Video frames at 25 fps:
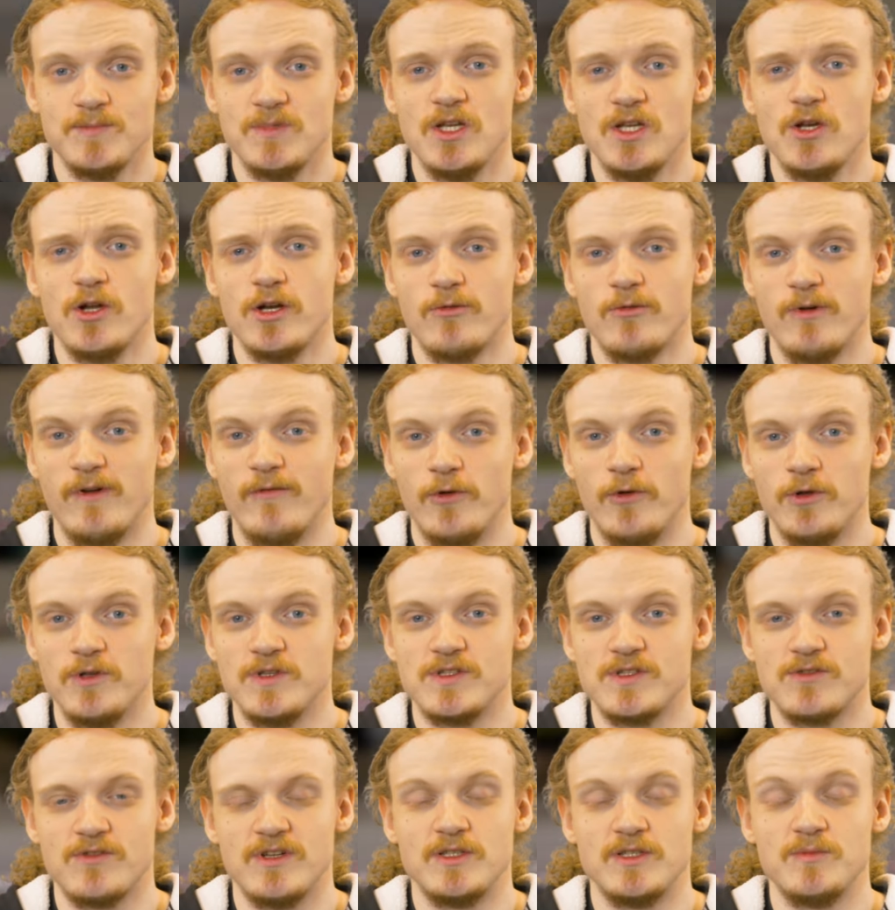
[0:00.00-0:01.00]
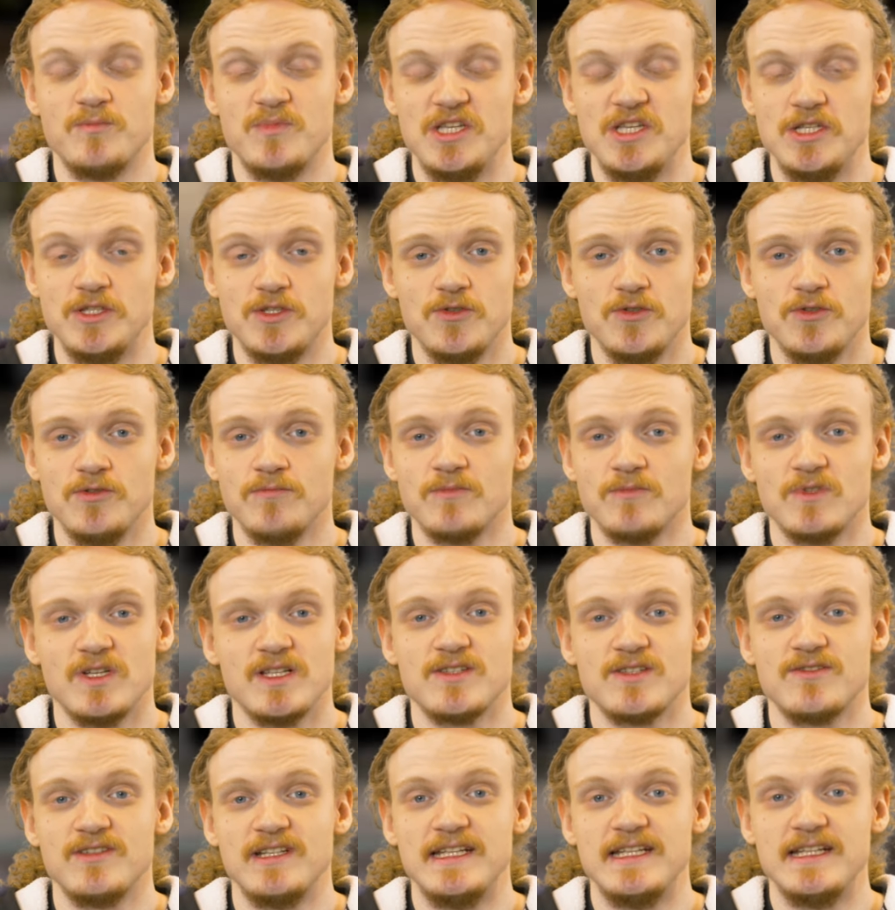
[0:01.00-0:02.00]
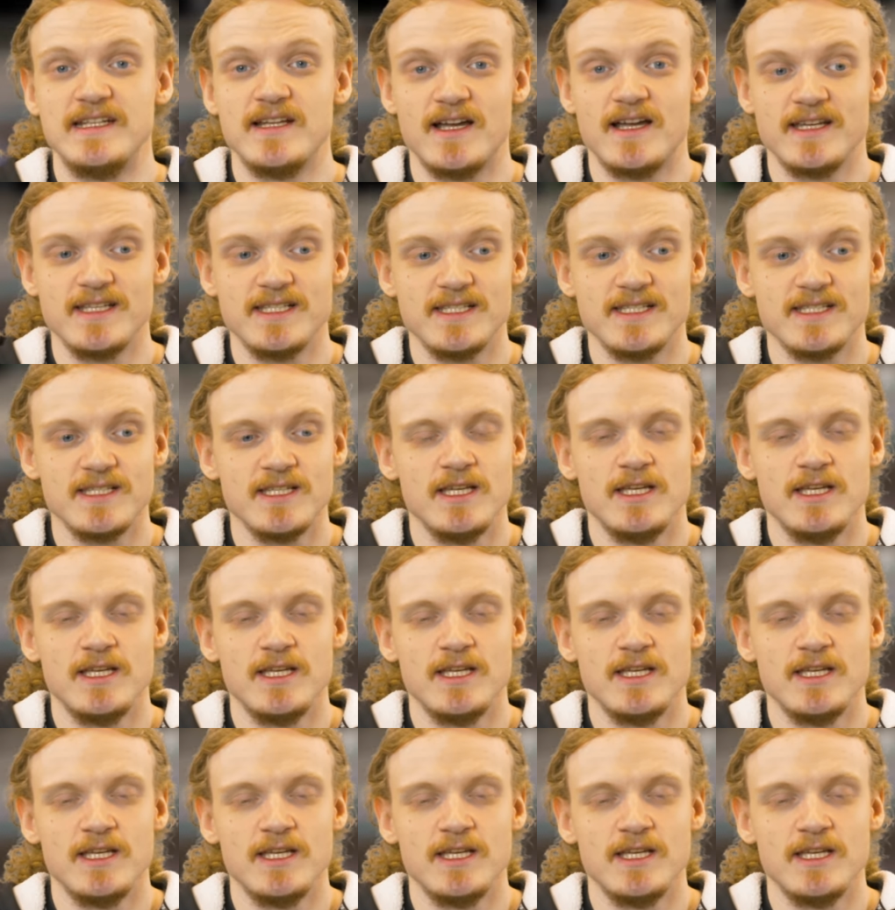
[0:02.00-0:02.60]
He got a reverse grid P2. That's really nice.